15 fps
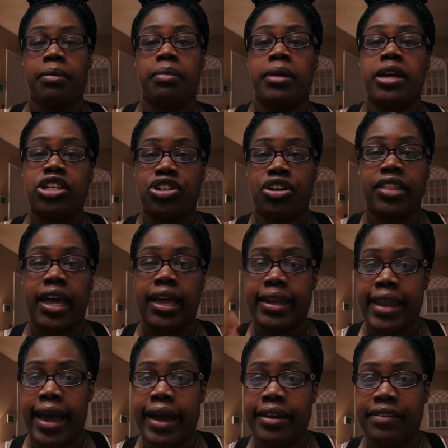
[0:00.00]
But make sure
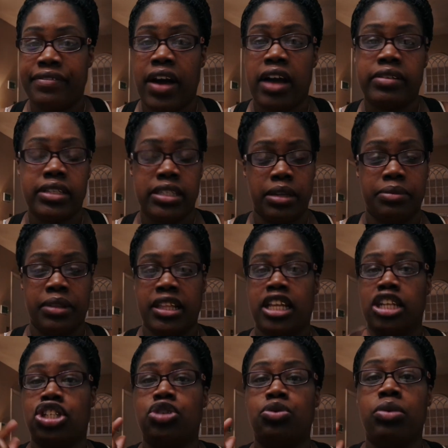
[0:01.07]
that 9 to 5 is something
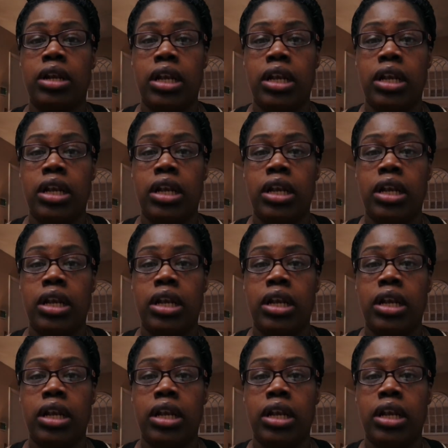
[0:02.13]
that you